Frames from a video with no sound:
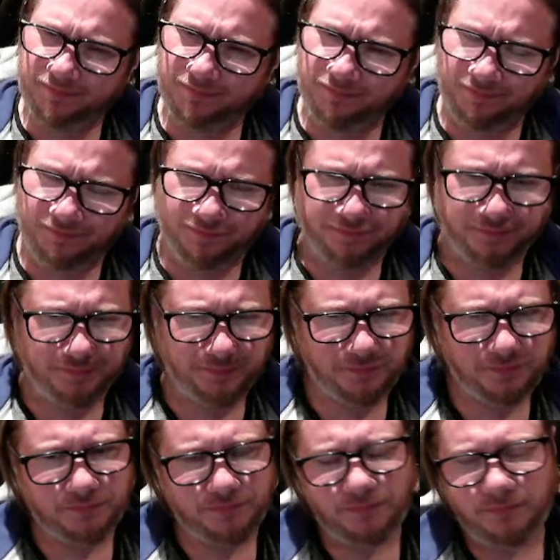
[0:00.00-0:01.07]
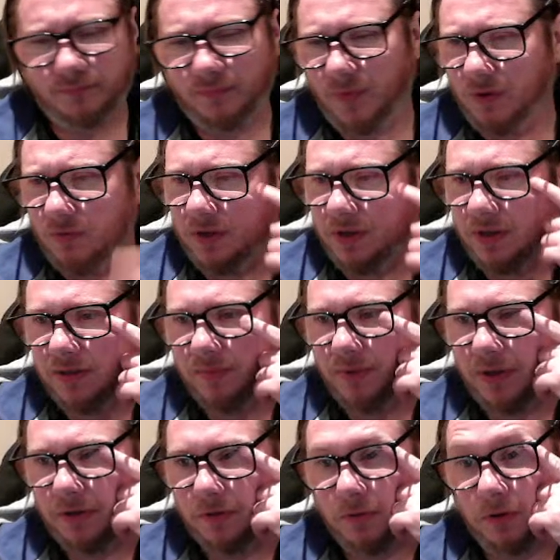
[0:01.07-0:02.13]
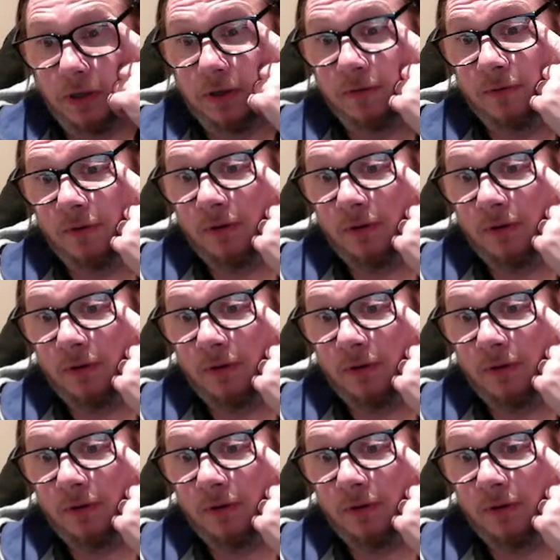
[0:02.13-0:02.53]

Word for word: Hmm. We can debate on that.